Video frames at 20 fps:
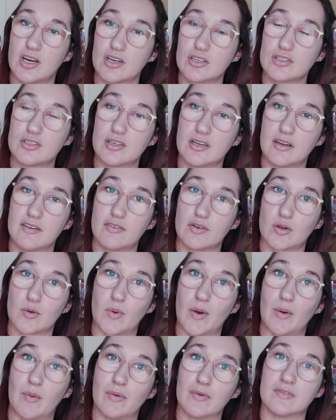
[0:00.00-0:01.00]
goes to live with the
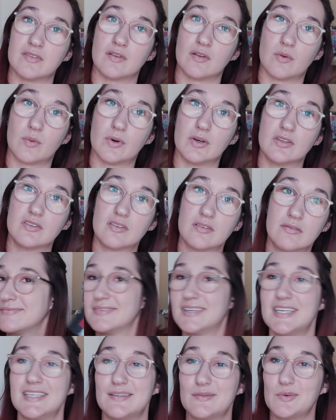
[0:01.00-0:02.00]
werewolves in the woods.
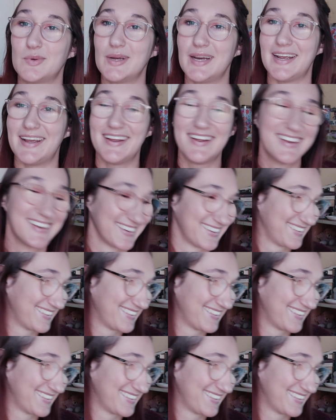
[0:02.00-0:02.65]
It's witty.